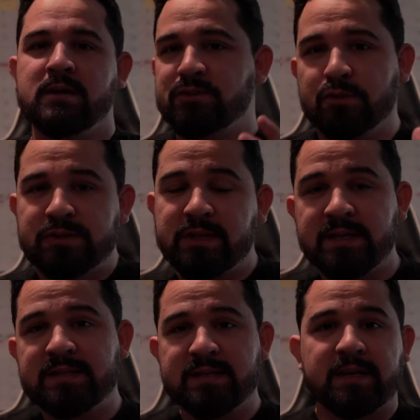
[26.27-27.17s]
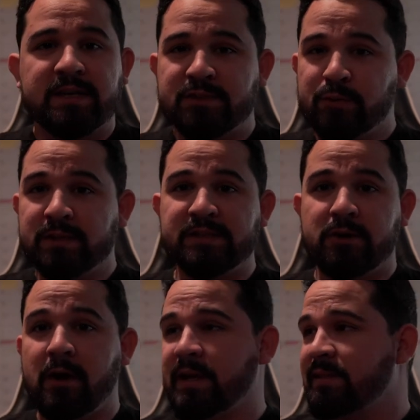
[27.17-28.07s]
So as you can see, it's really
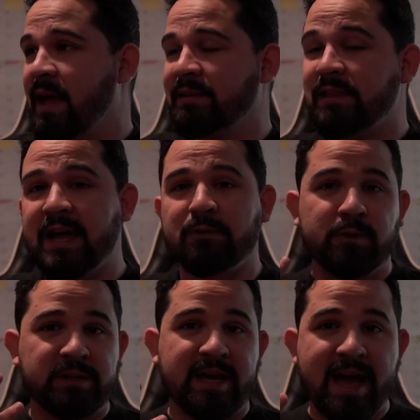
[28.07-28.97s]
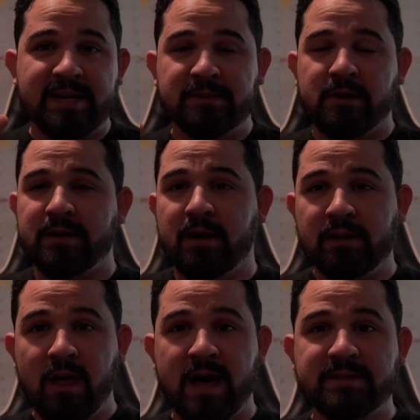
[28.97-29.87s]
dark and that light really adds on a
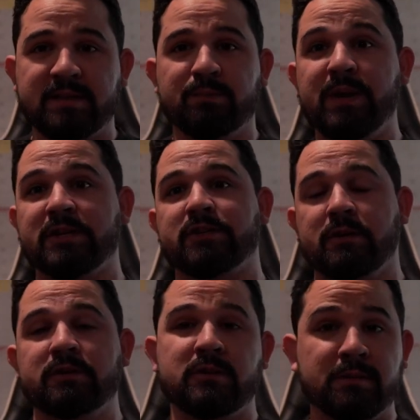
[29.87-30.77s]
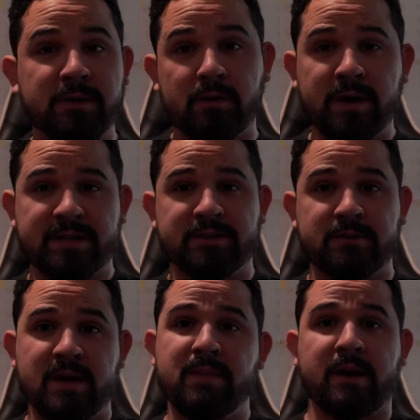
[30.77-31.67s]
lot to the picture. So let me go ahead and
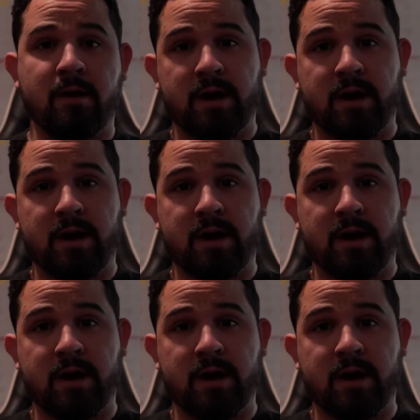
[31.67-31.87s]
turn that back